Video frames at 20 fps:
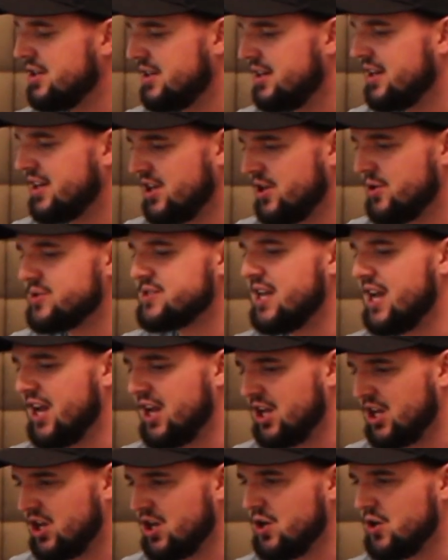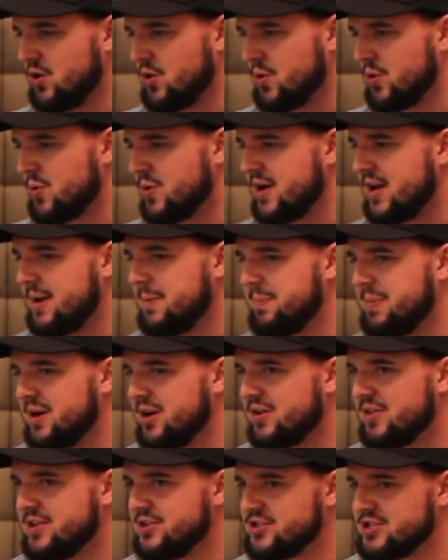like you're saying you, and
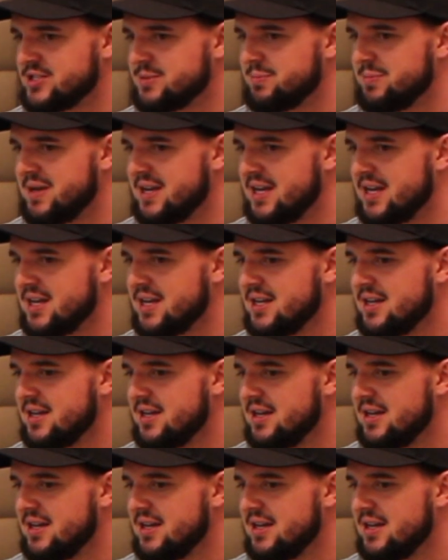bigger than just me